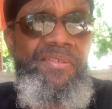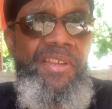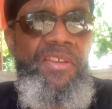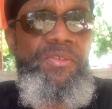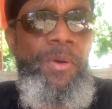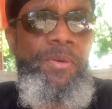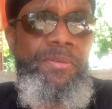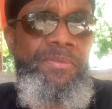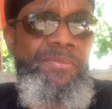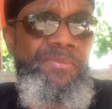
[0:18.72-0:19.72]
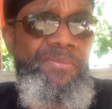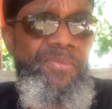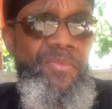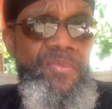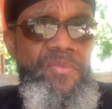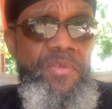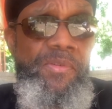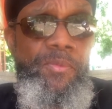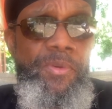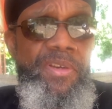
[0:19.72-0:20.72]
Intro.
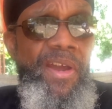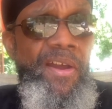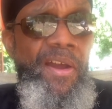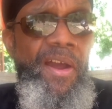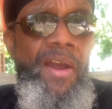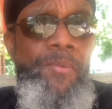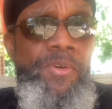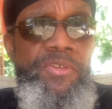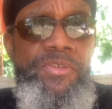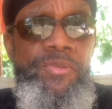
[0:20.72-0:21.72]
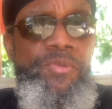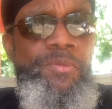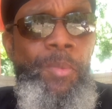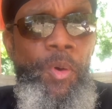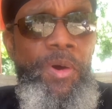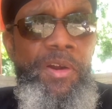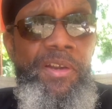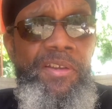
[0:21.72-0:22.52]
When I was a schoolboy,